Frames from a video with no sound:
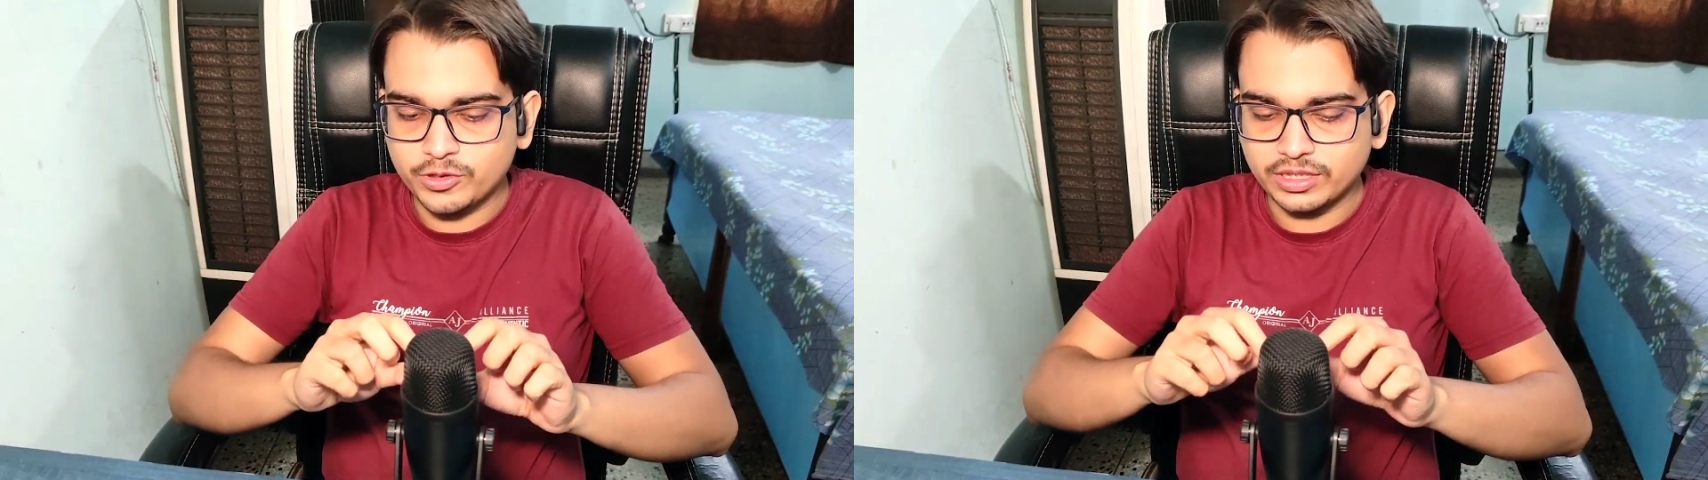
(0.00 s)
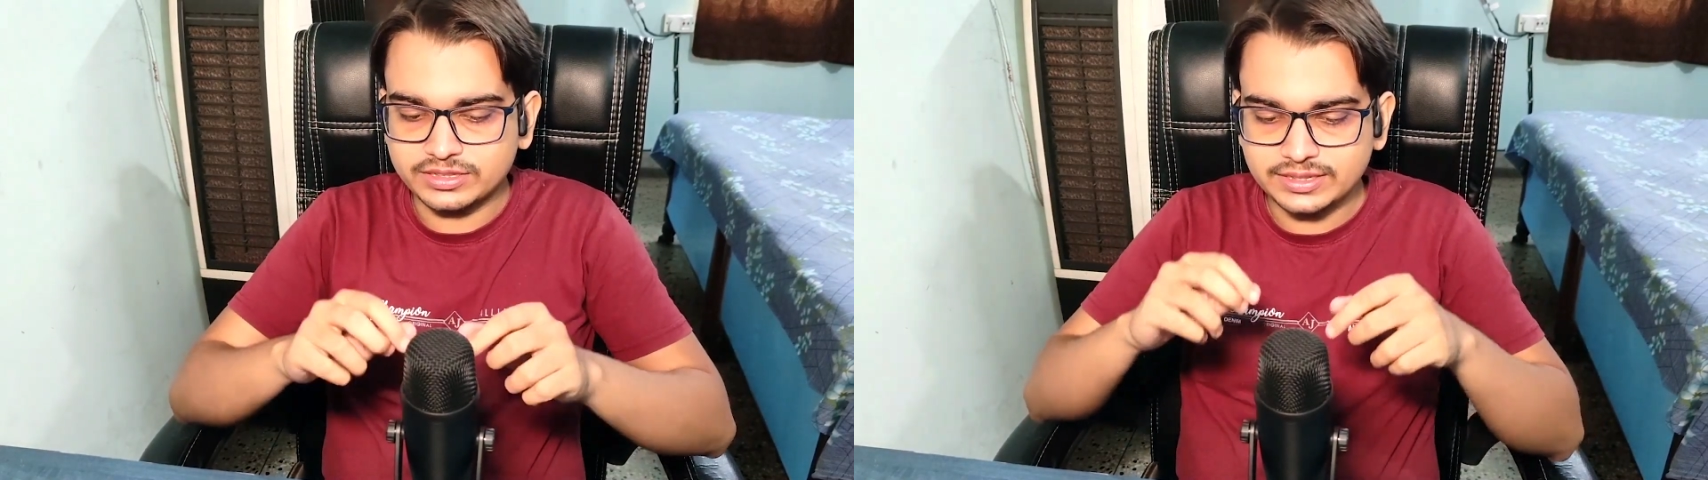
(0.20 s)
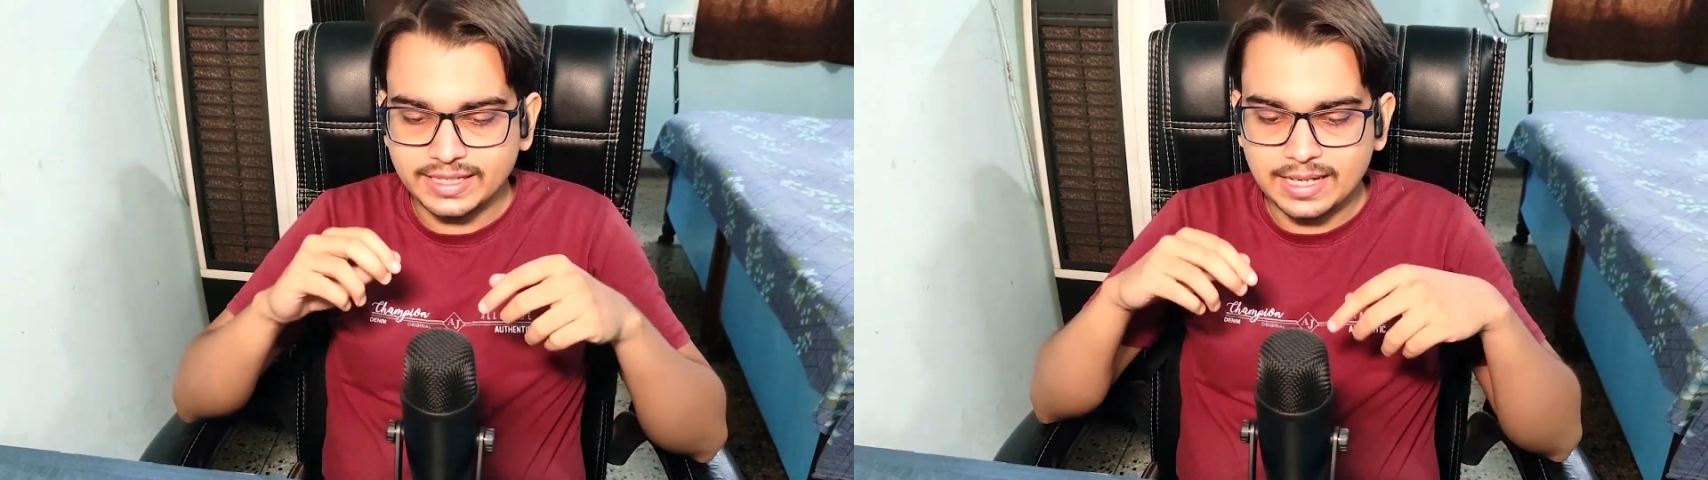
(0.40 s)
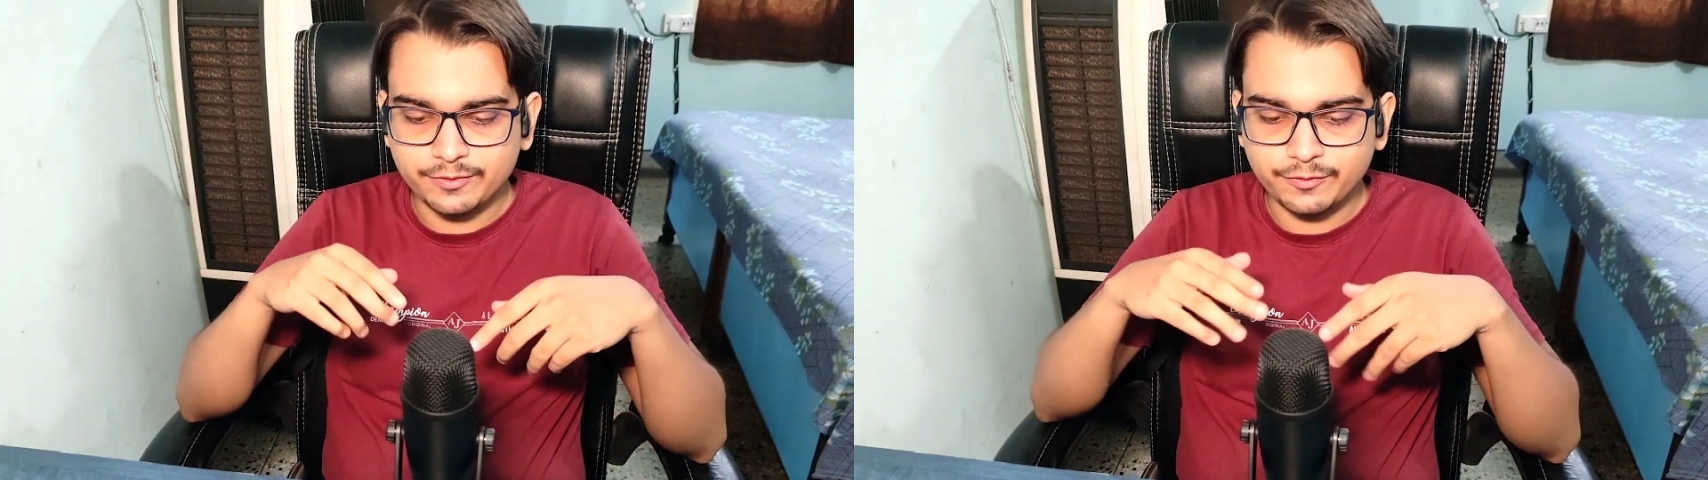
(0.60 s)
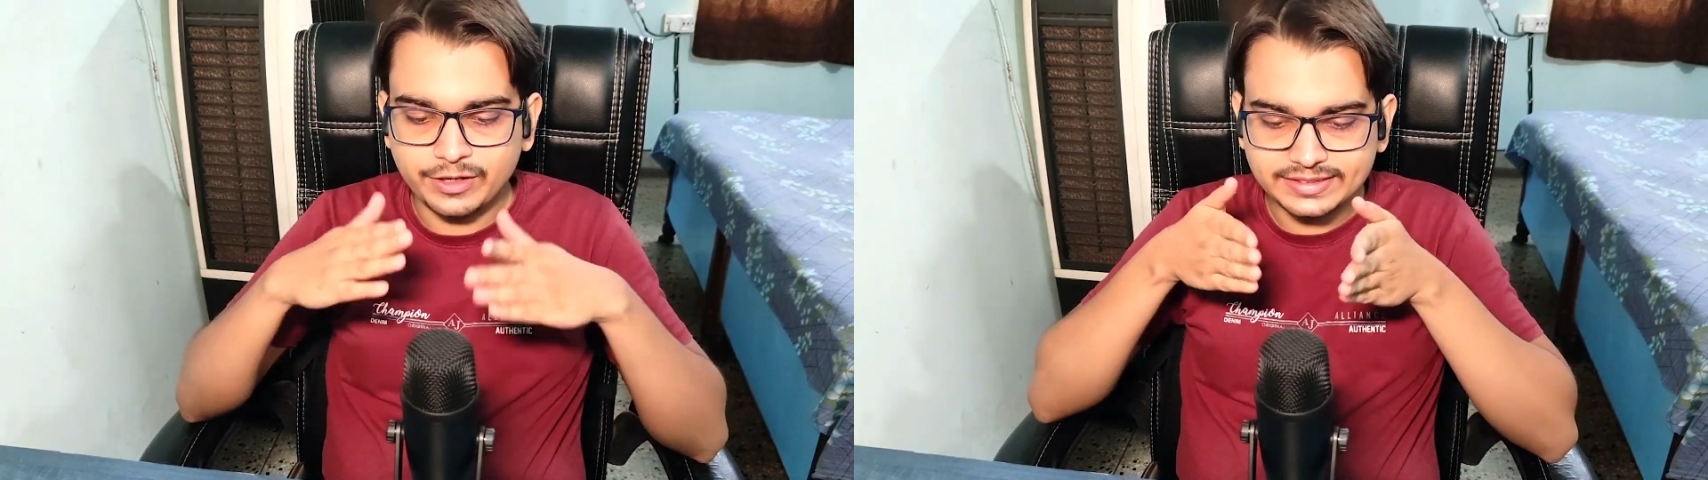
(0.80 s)
you can see I am
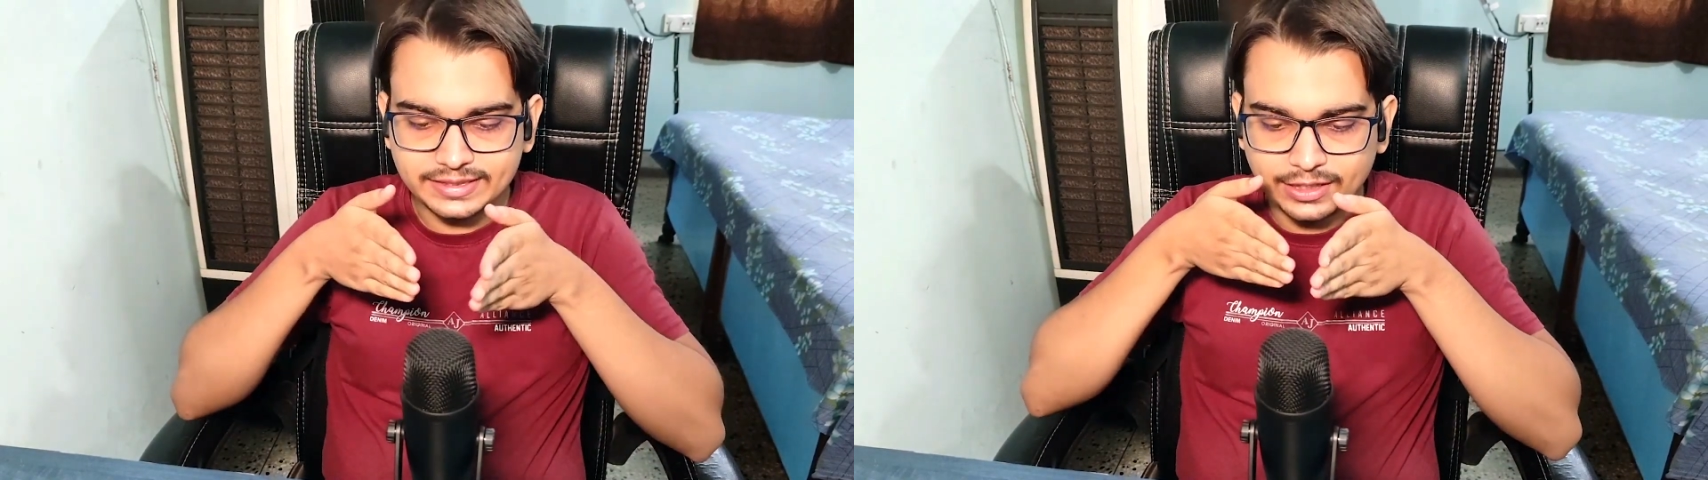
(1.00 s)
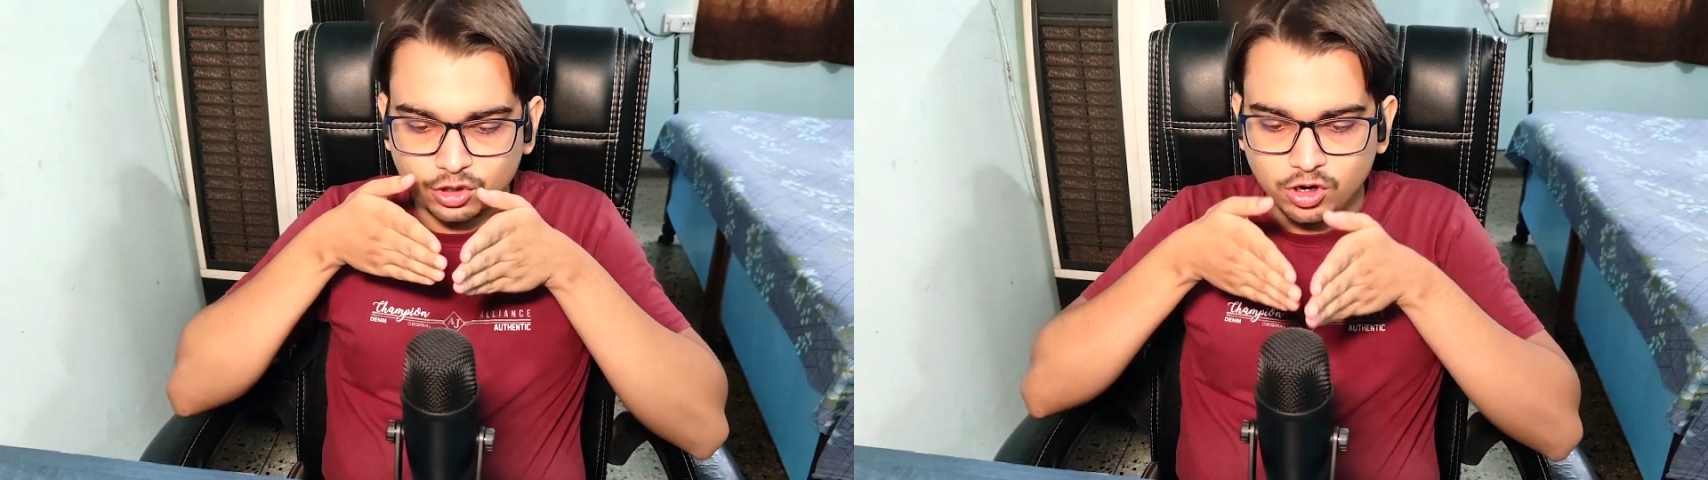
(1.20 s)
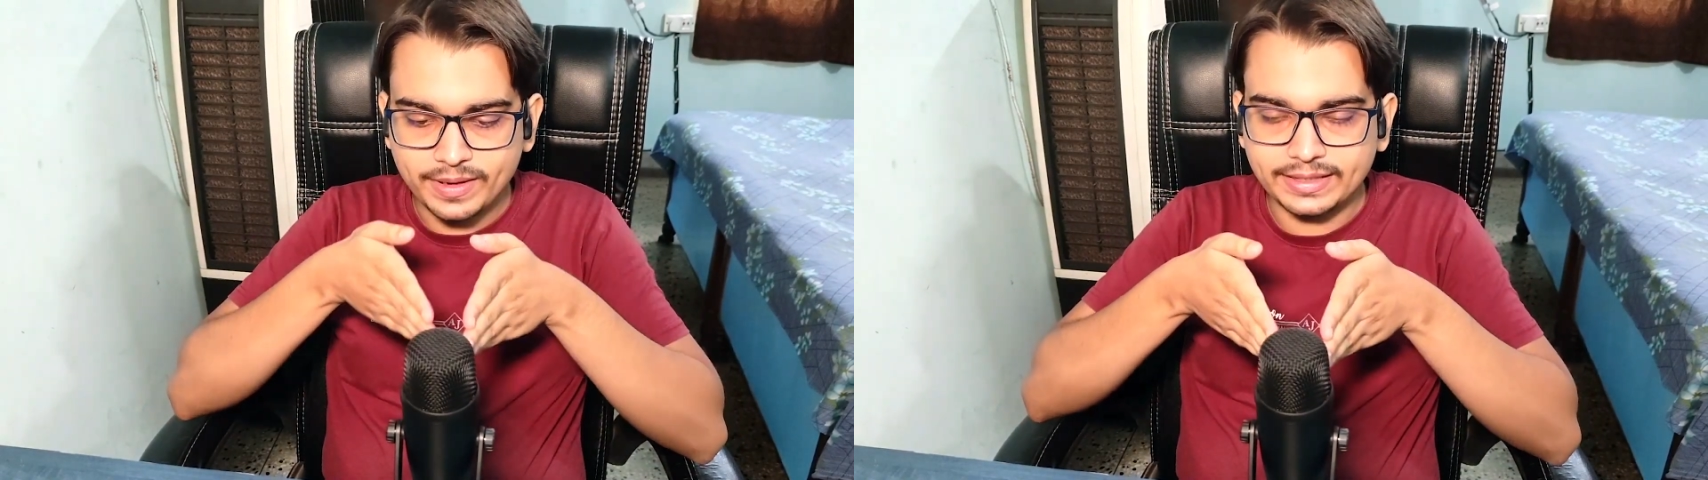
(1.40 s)
facing the knob